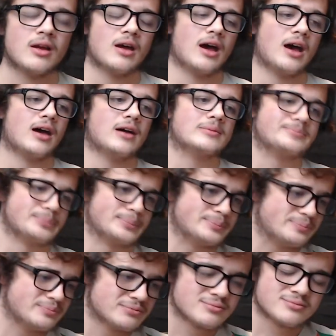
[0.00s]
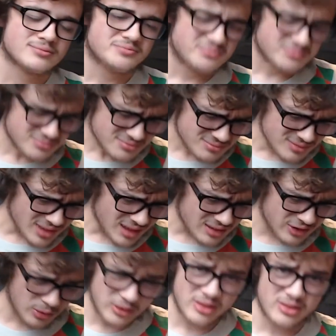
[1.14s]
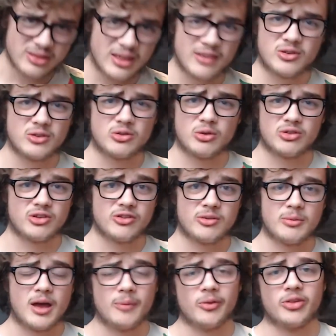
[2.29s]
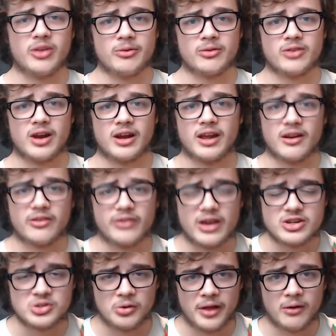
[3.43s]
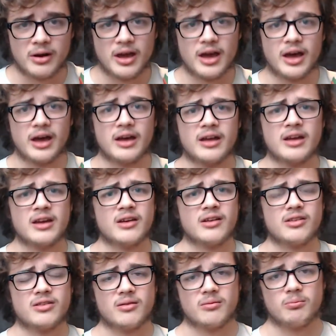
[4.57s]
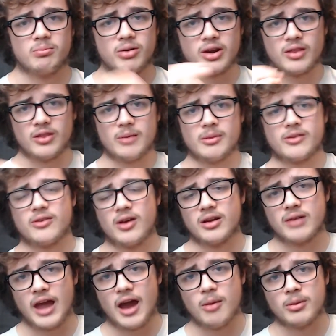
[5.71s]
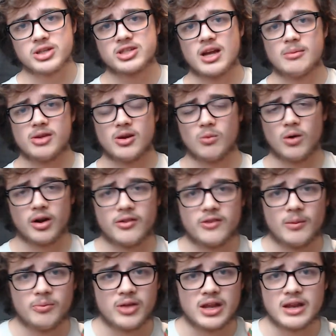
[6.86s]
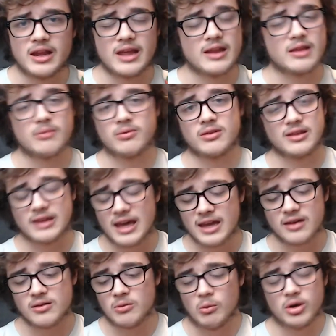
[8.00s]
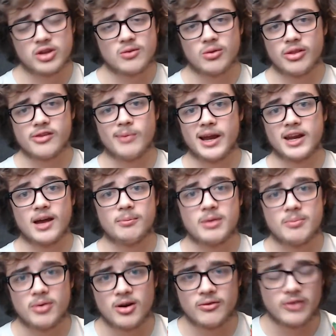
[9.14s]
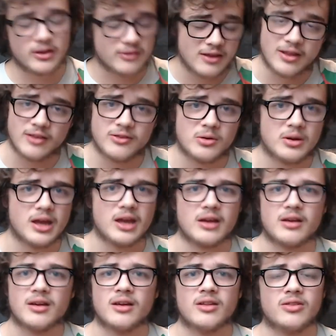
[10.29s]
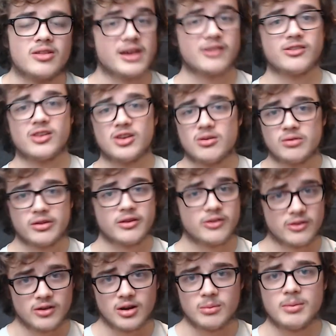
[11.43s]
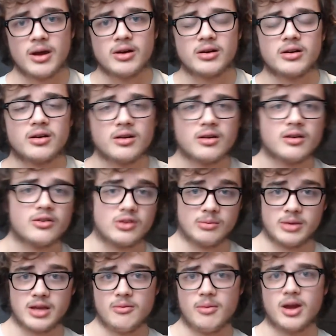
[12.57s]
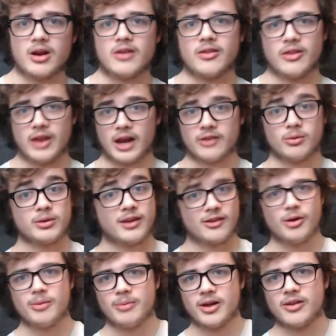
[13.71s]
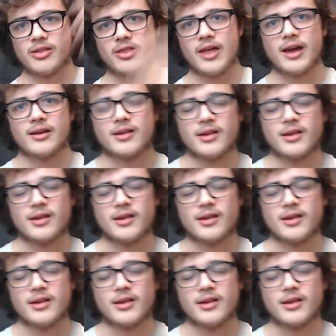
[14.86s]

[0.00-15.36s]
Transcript: So I think those are just some helpful tips for trying to get a schedule out. Putting limits on how much time you can work on something. And again, what you release might not be perfect, and that's okay. The next thing you release is going to be better. It's going to be even better. And then the next one, guess what? Better than that.